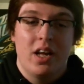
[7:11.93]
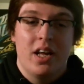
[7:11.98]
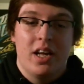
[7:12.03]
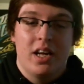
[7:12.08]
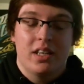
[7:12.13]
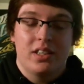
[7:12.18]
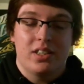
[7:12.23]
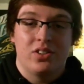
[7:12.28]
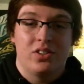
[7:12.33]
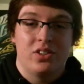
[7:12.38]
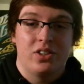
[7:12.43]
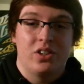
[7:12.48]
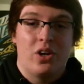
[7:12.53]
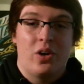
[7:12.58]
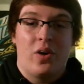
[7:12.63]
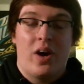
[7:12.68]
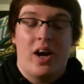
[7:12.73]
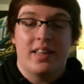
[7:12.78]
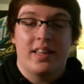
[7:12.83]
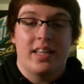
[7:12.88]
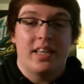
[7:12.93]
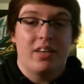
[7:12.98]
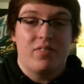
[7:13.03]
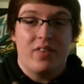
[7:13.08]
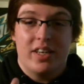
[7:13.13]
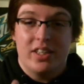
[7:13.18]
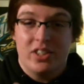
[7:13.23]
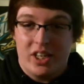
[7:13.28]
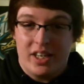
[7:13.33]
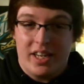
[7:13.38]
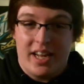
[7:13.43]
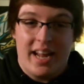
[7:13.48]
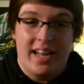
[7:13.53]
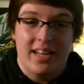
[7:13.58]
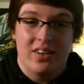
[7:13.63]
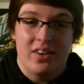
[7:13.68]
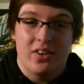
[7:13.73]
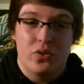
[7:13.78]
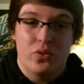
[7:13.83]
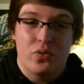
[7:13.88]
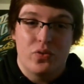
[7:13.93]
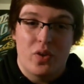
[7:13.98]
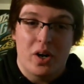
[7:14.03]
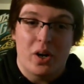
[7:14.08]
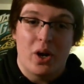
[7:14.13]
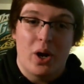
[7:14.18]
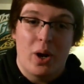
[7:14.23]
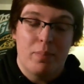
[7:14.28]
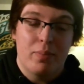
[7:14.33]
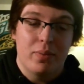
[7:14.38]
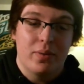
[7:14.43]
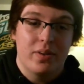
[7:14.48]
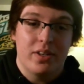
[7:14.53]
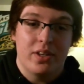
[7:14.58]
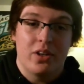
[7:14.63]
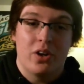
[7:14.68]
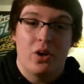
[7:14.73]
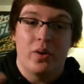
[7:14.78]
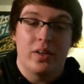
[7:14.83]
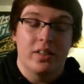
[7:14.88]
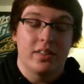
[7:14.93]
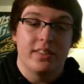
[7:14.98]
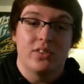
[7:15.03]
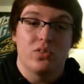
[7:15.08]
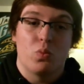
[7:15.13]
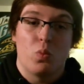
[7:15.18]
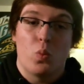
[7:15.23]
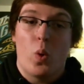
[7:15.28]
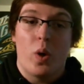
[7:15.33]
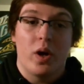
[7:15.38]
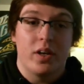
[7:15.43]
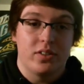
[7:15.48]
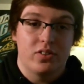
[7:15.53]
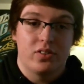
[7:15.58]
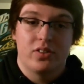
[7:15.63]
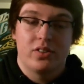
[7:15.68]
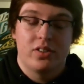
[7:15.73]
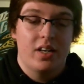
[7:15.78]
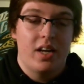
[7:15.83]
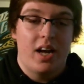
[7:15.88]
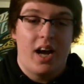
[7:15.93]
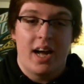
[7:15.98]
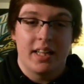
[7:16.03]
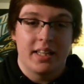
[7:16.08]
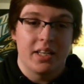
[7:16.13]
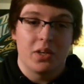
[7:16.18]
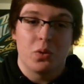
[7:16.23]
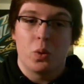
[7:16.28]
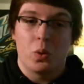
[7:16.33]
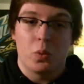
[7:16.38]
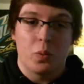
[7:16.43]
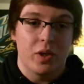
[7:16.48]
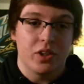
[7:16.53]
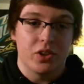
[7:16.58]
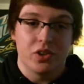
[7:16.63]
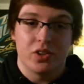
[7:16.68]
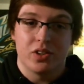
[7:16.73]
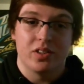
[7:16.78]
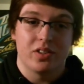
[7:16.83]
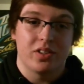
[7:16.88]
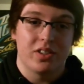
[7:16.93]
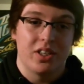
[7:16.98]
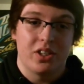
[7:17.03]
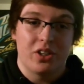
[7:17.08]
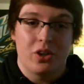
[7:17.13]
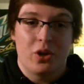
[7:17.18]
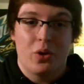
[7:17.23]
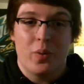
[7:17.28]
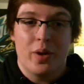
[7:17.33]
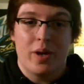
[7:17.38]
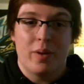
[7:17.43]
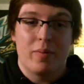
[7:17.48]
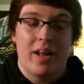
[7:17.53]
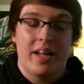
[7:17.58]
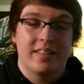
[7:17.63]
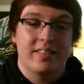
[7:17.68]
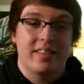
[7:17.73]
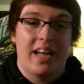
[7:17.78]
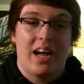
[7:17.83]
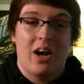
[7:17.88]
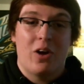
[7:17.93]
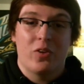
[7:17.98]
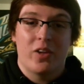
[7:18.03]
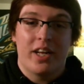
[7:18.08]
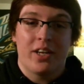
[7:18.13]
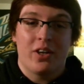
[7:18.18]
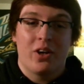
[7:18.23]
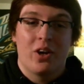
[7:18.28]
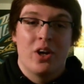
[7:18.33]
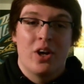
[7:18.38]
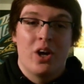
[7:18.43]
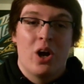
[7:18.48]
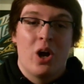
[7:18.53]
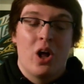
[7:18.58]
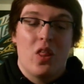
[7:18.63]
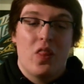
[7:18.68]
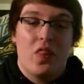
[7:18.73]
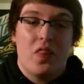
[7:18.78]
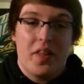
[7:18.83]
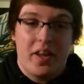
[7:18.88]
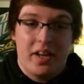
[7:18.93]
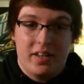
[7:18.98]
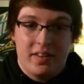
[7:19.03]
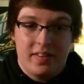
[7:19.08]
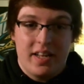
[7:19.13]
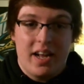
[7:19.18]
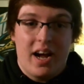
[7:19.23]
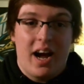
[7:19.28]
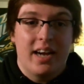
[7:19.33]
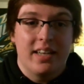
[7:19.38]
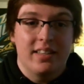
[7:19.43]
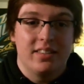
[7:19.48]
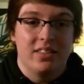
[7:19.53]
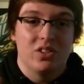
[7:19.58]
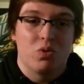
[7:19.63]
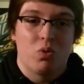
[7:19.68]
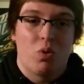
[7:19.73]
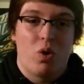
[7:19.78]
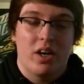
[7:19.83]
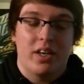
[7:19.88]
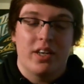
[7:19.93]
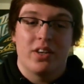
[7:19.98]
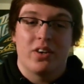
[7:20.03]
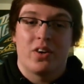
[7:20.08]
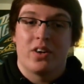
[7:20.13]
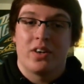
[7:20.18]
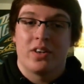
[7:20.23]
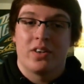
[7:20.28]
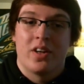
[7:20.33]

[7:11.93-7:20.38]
because, you know, I think if A.J. Cann does fuck up, you know, at least once, I think Will Richardson's going to go in. That's how, like, thin of the ice he's walking on